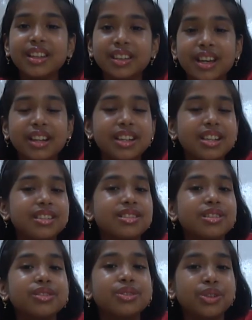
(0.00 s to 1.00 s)
there is
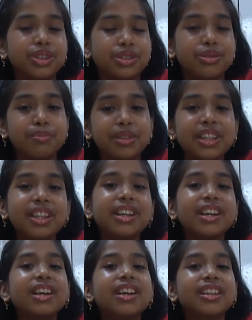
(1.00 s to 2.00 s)
going to be
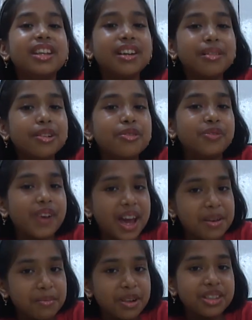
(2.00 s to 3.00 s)
the
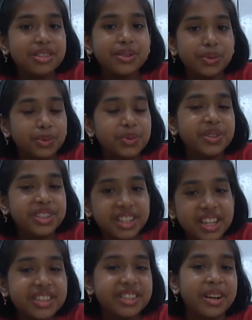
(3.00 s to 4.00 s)
fibrous root
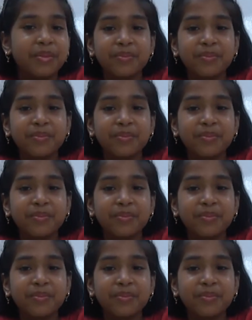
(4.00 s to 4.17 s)
system.